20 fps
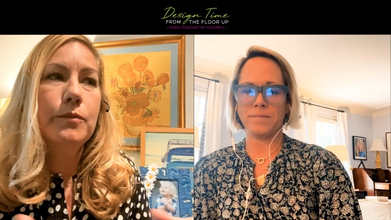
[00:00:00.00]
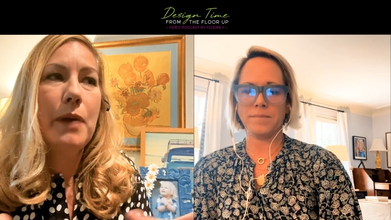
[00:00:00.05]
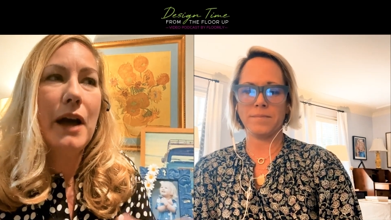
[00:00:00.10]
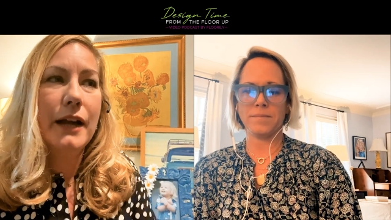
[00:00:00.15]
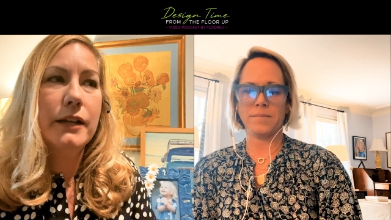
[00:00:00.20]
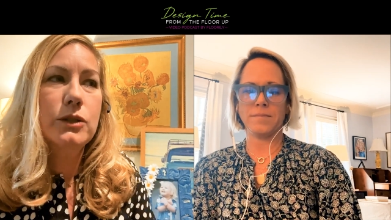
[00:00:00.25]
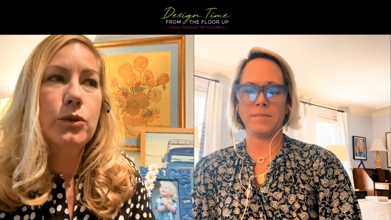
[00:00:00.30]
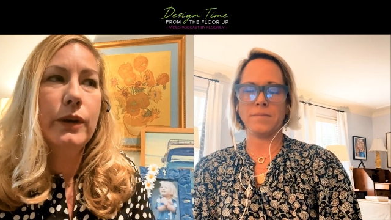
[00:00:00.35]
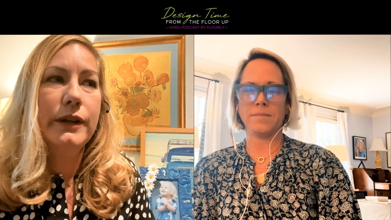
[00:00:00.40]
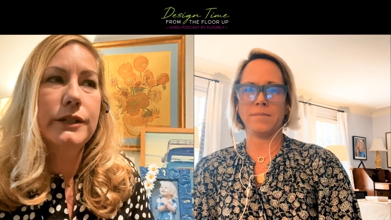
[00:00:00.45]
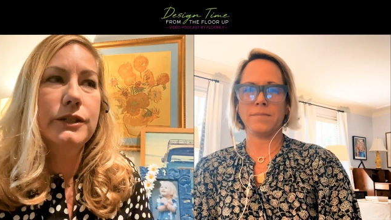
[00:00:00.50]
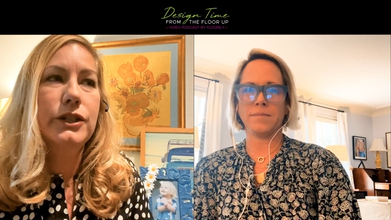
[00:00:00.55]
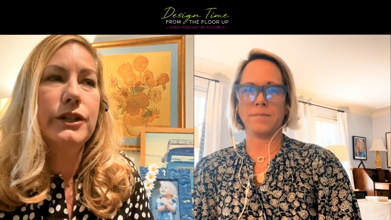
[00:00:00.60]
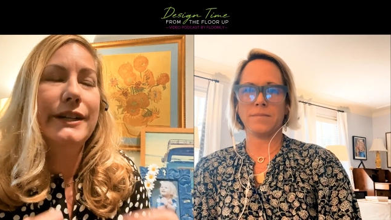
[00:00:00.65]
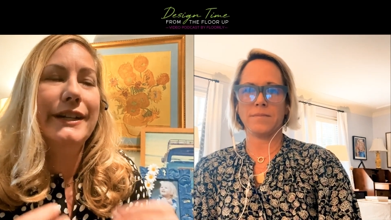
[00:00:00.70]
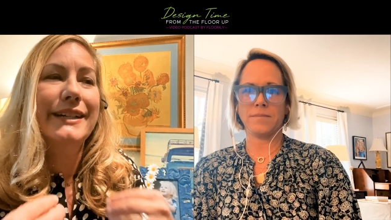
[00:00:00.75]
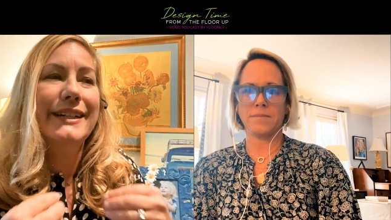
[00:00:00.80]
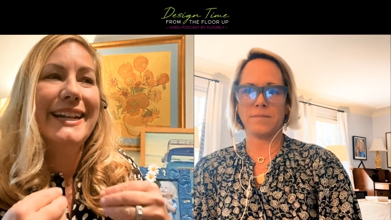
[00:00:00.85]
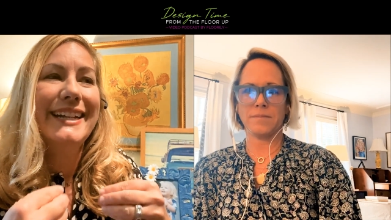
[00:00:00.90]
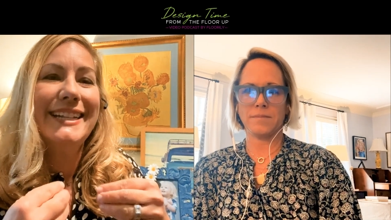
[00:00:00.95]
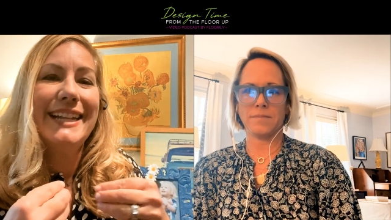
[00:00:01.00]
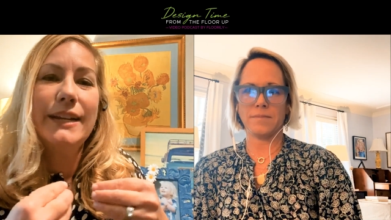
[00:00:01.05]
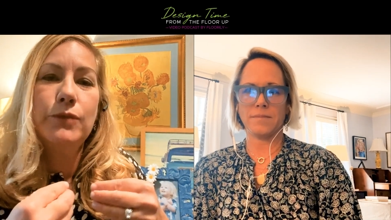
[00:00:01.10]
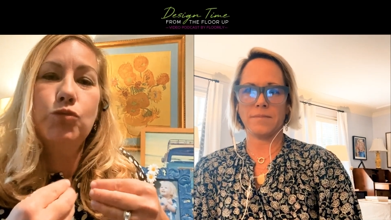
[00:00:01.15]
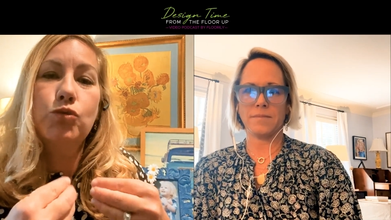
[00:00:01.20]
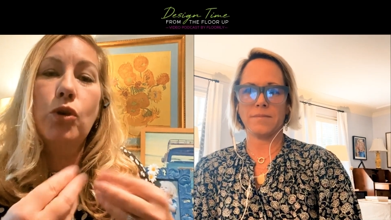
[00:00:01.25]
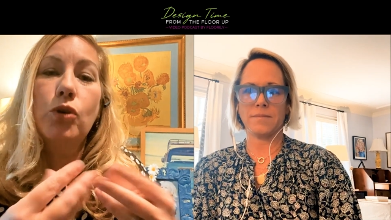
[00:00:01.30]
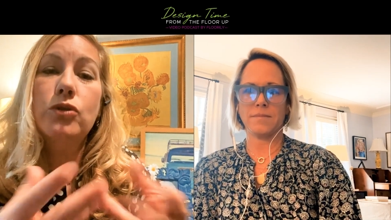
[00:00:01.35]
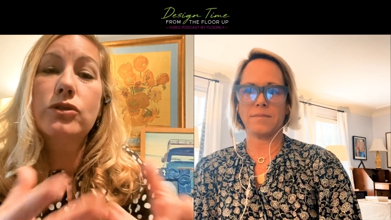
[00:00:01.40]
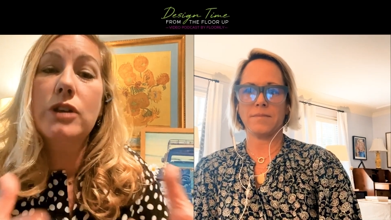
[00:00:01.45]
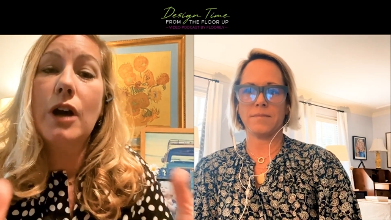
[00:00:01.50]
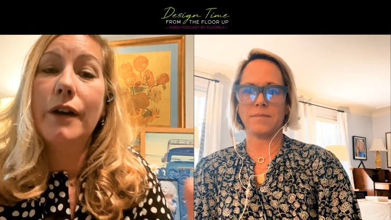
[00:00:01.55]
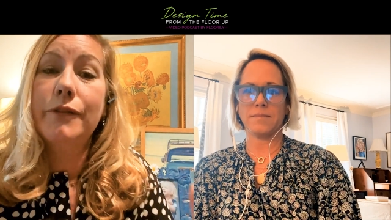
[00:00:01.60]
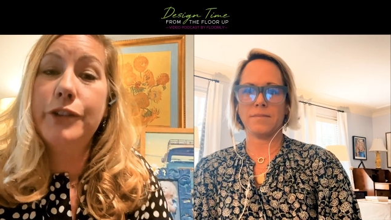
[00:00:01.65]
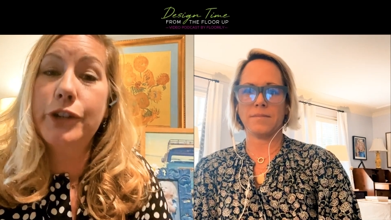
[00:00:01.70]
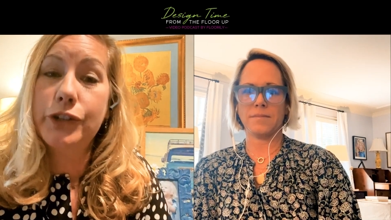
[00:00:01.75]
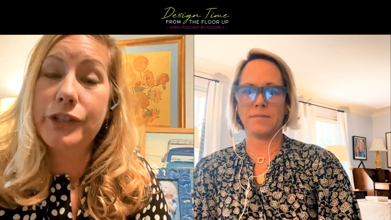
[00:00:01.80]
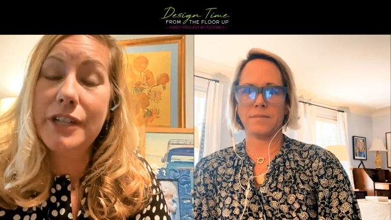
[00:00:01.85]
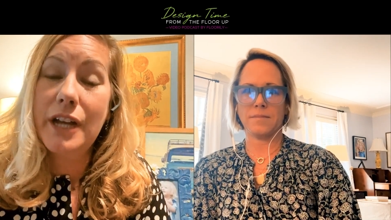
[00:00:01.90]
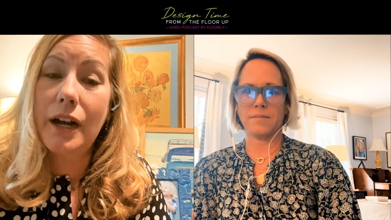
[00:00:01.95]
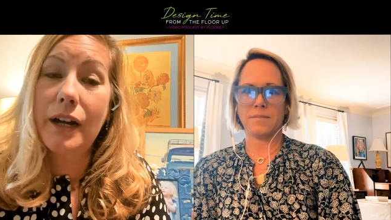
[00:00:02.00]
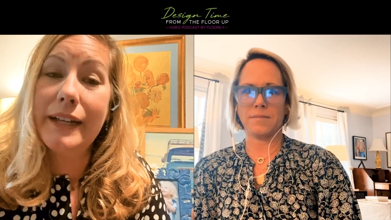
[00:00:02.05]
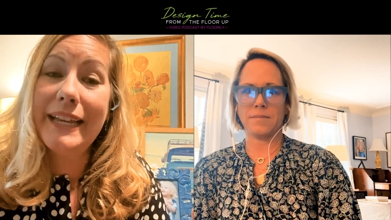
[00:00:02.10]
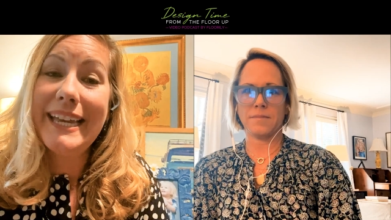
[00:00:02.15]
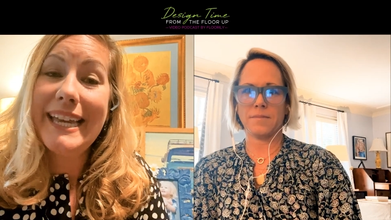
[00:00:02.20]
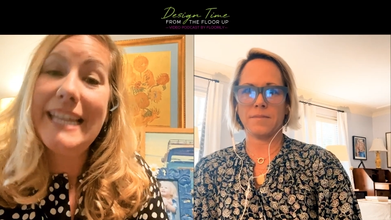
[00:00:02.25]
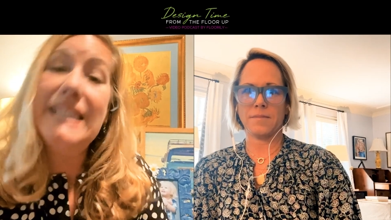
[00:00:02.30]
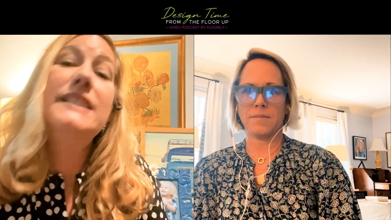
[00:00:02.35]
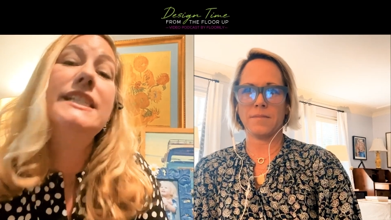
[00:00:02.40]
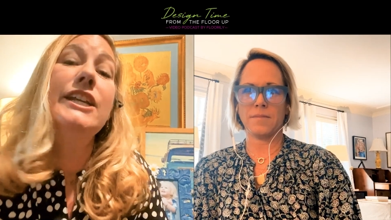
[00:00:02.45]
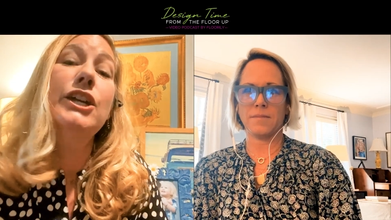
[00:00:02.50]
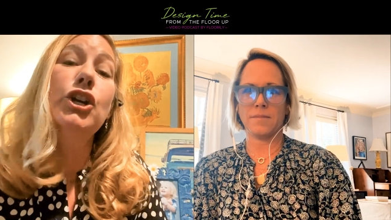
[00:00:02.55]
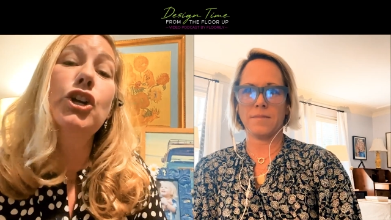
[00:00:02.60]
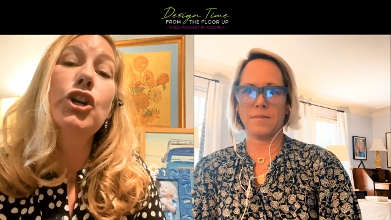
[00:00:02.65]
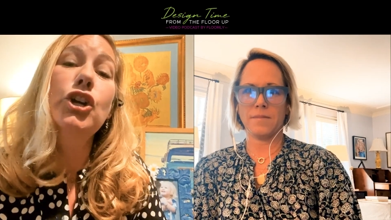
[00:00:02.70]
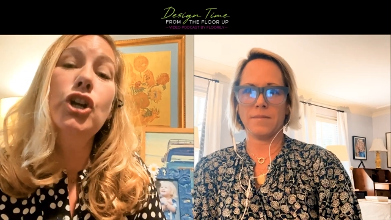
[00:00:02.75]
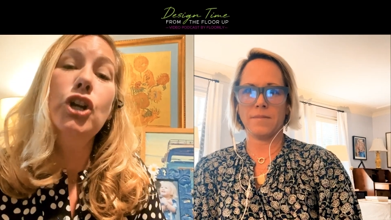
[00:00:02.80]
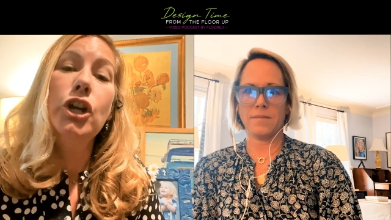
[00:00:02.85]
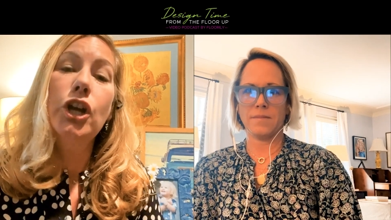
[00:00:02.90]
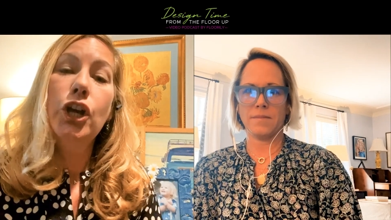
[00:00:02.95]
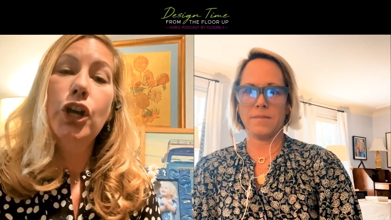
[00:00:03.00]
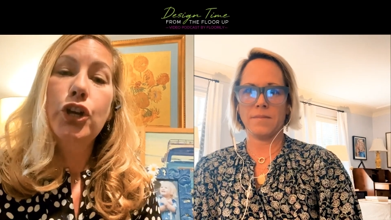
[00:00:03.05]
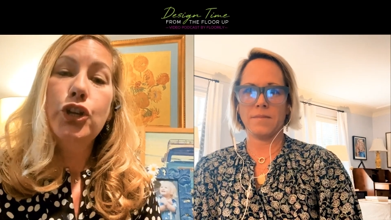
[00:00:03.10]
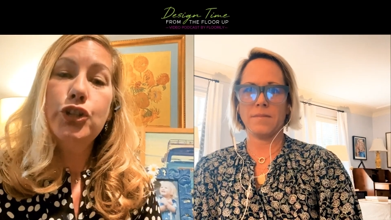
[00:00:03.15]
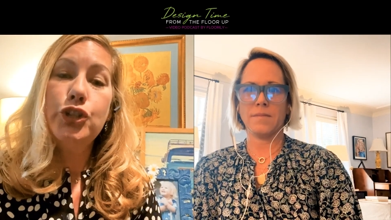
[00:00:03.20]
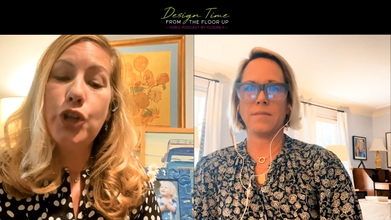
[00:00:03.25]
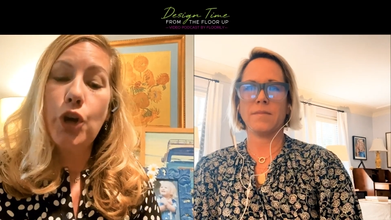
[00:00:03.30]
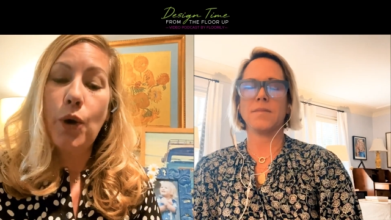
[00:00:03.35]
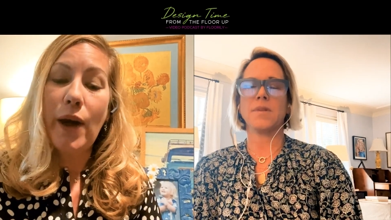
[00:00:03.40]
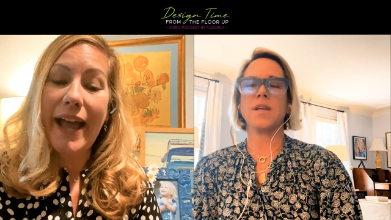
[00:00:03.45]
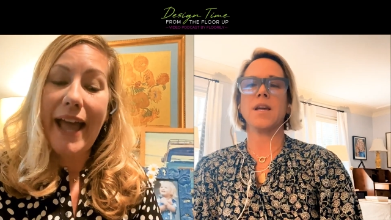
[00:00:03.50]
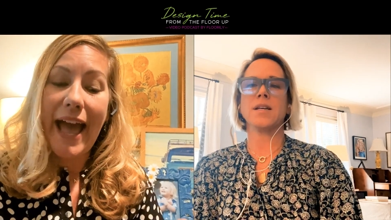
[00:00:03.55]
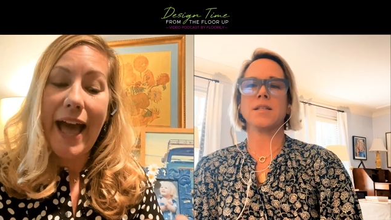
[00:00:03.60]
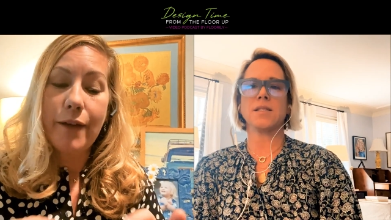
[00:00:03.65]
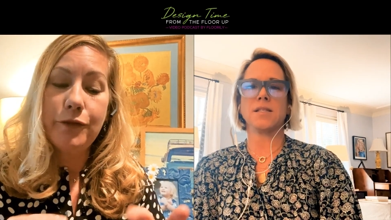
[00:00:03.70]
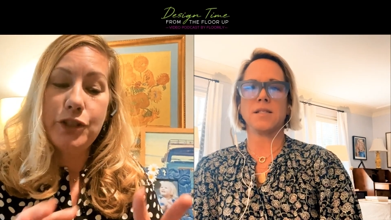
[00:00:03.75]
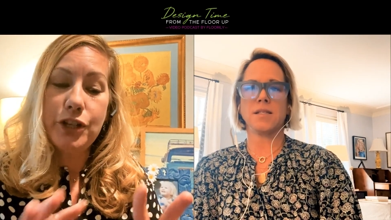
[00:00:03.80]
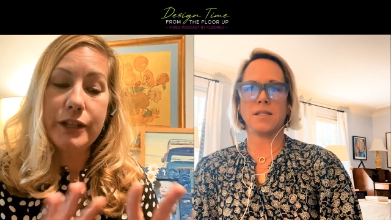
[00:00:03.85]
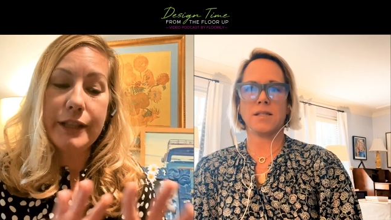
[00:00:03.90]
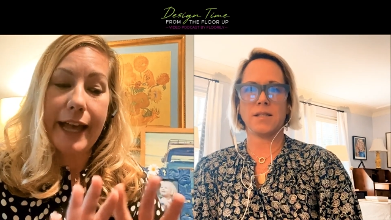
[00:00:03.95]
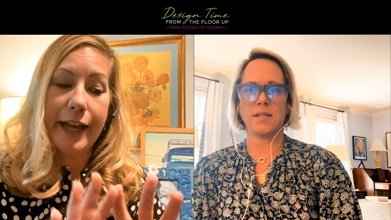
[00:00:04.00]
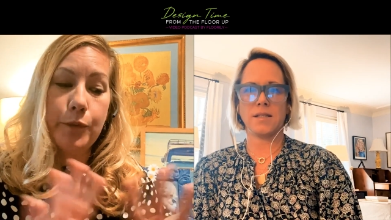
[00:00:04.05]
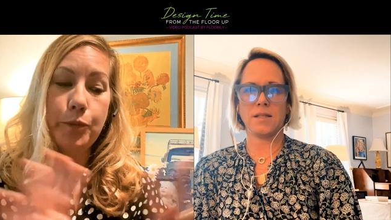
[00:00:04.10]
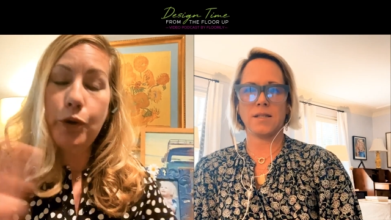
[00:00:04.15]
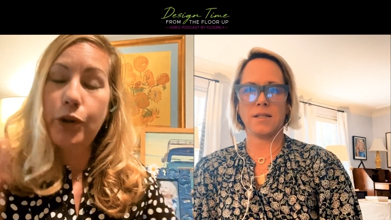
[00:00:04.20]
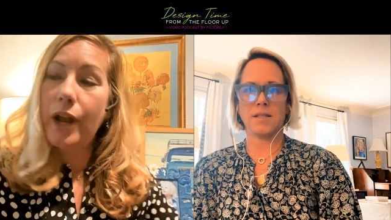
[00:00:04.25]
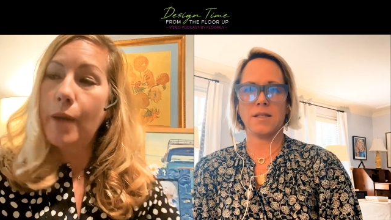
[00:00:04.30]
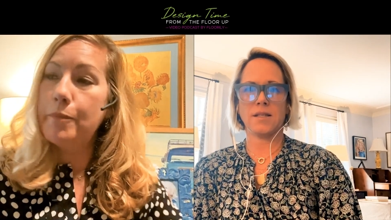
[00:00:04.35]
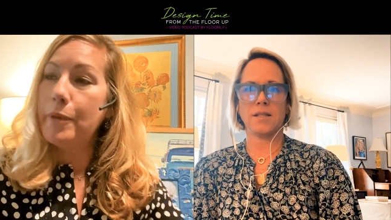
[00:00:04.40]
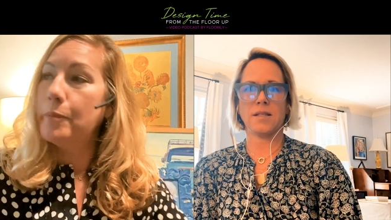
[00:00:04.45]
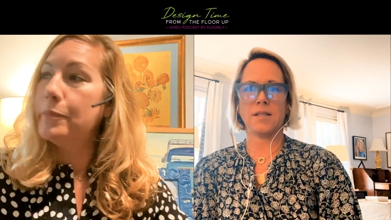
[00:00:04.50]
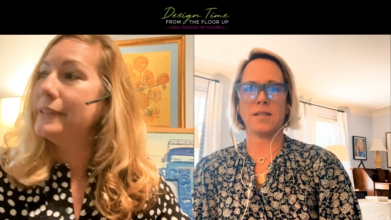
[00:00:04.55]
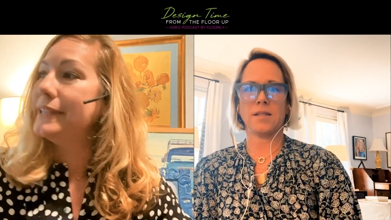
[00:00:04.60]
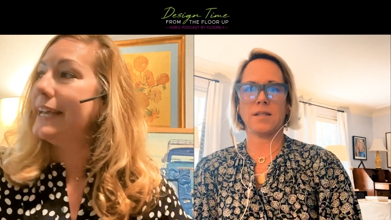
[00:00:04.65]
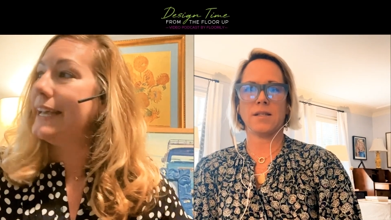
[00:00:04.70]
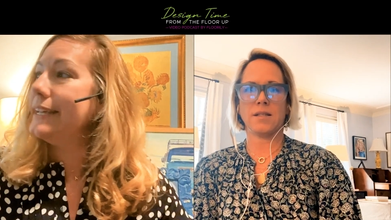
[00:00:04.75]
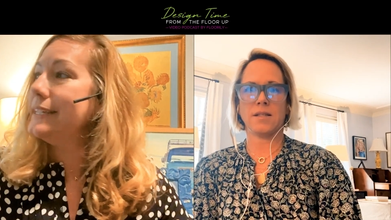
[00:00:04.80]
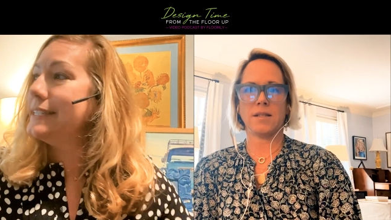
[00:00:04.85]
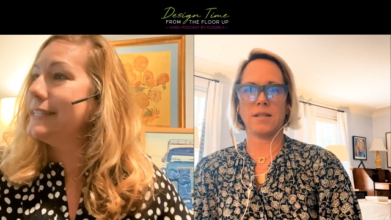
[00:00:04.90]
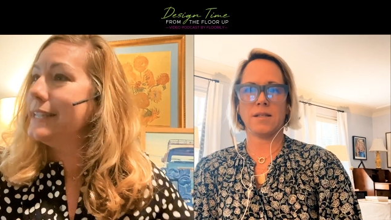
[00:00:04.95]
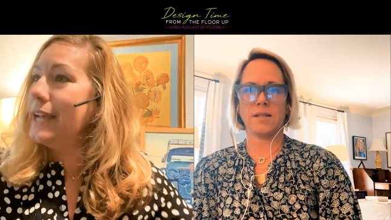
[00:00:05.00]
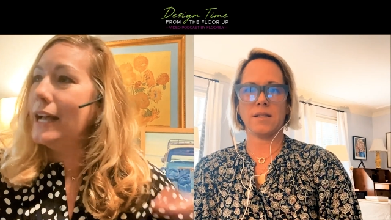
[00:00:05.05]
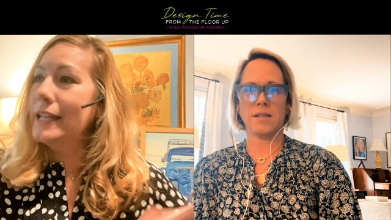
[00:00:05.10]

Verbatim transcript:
Speaker 1: Pod Squad is good. It, it rolls off your tongue easier so I yes. have to like put up a place,